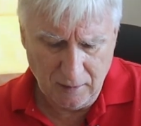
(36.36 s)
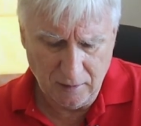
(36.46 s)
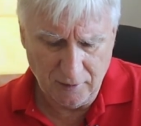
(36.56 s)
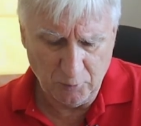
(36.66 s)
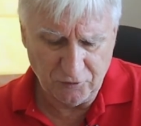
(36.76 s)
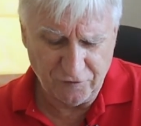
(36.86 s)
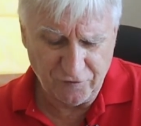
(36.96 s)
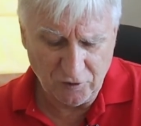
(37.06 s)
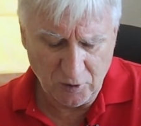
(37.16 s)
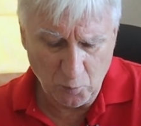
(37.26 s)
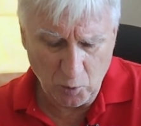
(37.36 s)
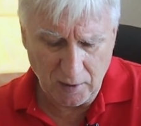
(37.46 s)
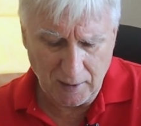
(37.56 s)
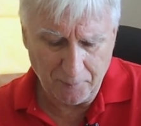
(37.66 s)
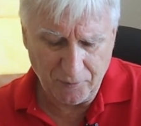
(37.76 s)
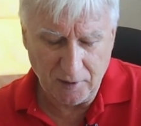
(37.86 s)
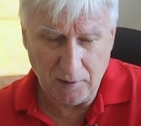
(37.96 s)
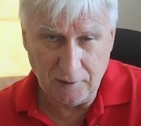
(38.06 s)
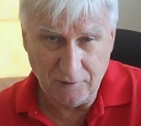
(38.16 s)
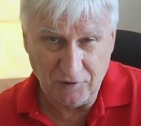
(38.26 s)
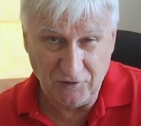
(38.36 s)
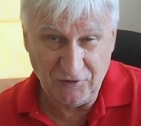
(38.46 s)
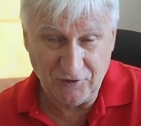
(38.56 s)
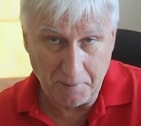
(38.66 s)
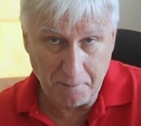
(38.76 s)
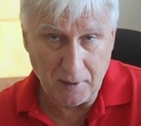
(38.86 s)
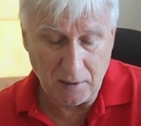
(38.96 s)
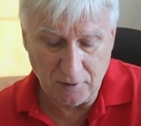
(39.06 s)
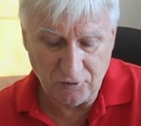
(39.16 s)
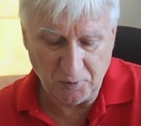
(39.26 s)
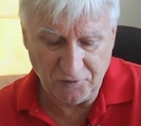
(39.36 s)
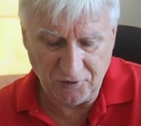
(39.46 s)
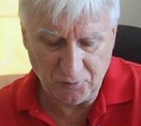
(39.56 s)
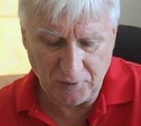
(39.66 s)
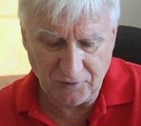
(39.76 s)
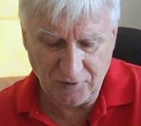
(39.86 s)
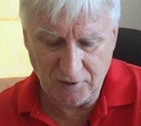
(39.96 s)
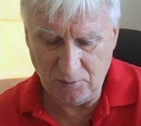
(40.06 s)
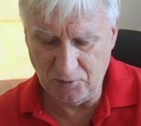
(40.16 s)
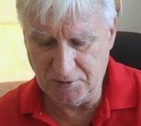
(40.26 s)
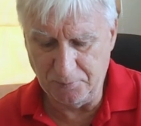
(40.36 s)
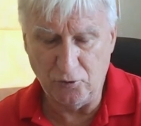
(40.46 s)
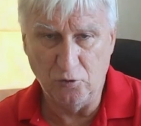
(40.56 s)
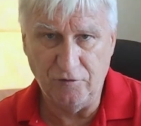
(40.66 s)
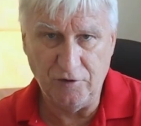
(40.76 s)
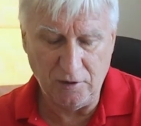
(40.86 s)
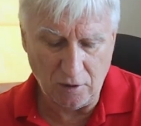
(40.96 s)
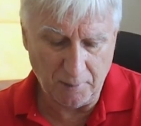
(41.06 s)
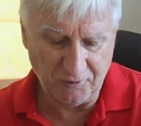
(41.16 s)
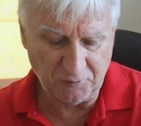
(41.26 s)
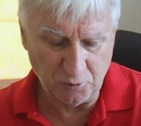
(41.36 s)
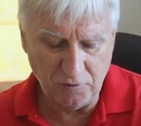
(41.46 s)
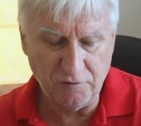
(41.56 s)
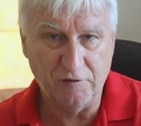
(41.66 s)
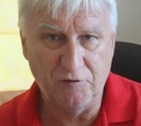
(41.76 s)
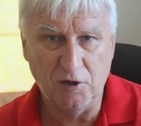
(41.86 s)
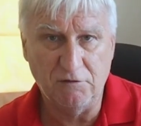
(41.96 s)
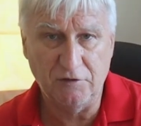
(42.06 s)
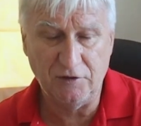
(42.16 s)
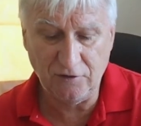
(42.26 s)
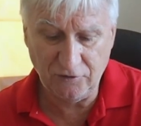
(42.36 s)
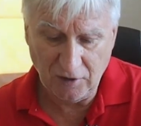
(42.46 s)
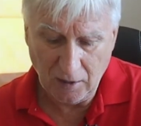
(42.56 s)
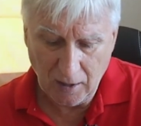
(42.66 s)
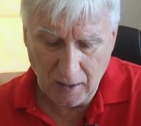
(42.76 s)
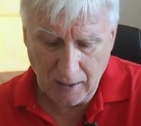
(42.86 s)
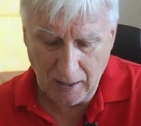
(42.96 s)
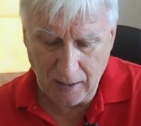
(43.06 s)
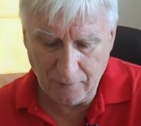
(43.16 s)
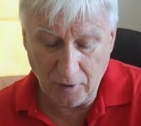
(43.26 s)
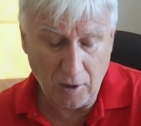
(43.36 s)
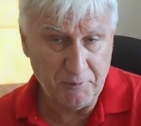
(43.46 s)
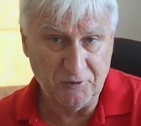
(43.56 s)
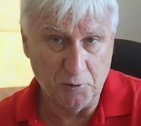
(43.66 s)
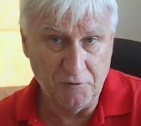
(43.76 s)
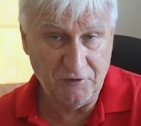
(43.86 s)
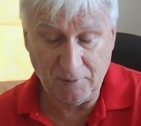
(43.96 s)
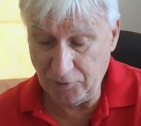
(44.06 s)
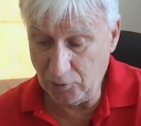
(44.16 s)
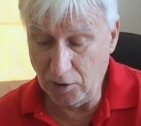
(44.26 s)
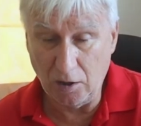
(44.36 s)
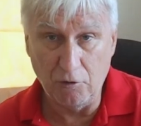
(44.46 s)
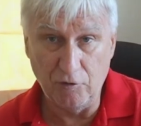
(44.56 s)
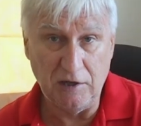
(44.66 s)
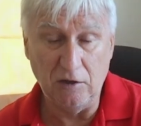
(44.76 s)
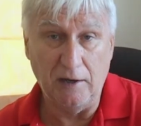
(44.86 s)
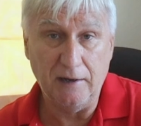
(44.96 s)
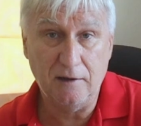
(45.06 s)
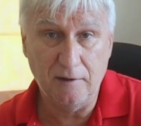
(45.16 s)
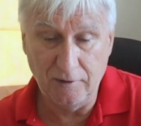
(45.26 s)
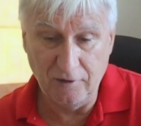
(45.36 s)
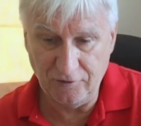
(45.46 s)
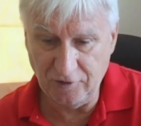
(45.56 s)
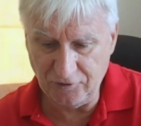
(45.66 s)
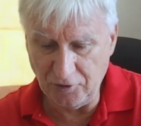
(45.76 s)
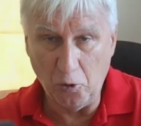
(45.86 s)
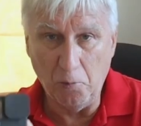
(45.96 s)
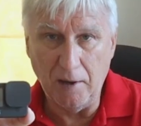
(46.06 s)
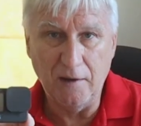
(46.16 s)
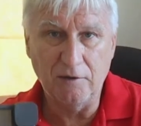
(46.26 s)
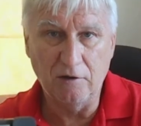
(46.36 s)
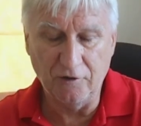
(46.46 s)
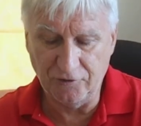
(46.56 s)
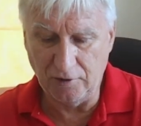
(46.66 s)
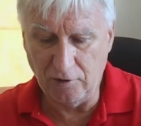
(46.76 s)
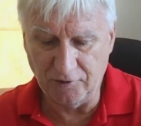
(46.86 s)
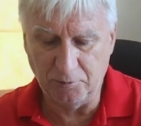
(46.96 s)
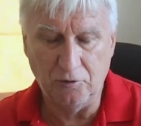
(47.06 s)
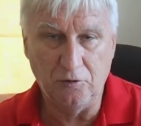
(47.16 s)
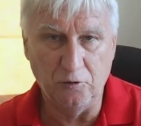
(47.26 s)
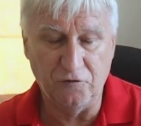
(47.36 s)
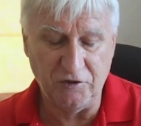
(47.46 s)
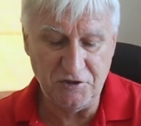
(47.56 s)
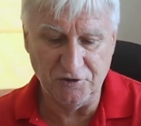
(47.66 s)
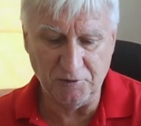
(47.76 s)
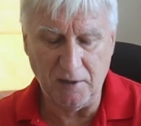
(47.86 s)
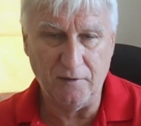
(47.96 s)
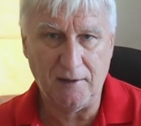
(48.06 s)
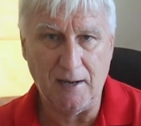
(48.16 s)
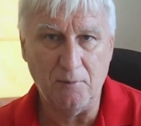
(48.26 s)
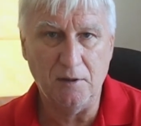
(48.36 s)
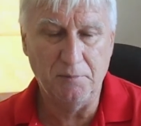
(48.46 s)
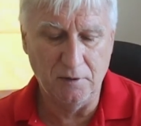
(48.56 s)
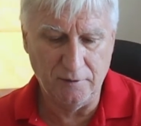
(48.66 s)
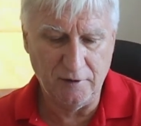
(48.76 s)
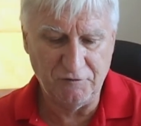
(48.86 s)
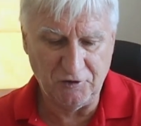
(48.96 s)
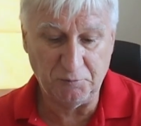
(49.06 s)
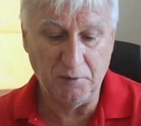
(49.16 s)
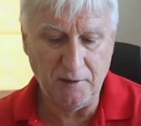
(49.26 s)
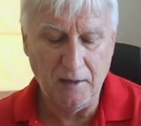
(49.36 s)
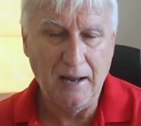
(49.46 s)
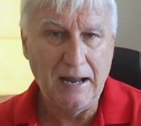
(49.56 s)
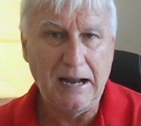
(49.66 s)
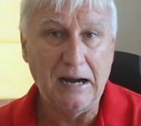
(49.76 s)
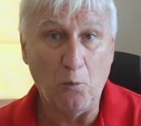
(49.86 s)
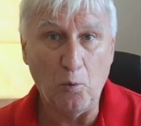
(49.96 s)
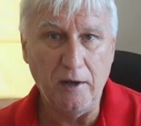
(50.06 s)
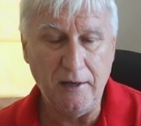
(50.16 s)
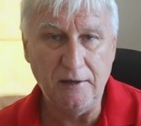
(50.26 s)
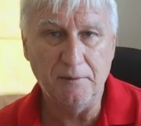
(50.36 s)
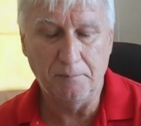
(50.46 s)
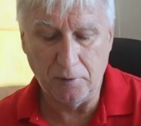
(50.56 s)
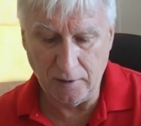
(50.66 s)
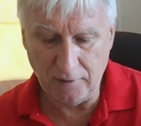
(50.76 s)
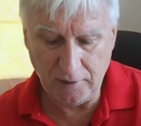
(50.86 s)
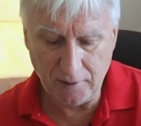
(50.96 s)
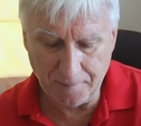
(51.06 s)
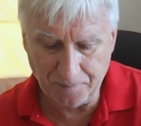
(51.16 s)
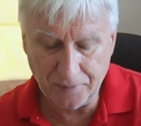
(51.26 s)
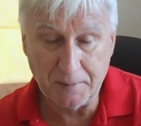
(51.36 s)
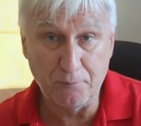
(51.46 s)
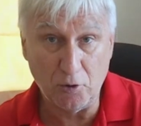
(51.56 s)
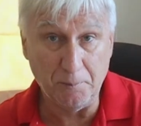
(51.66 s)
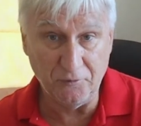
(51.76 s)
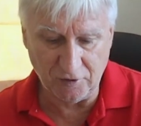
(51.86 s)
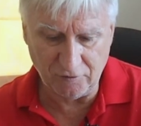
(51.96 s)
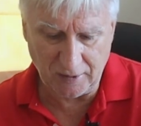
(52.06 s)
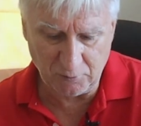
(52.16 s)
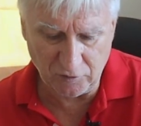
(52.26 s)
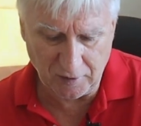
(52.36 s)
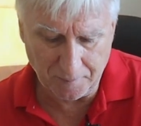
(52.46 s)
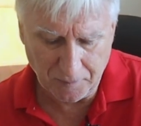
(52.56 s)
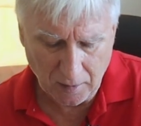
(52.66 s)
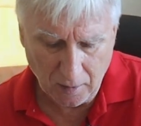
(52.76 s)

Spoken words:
There was a firmware update in December 2020 which improved the Hypersmooth and a few other things. And the Hypersmooth is something I really like. It's not all bad. There are some good features about the camera, but they've just been outweighed by the problems I've had with that.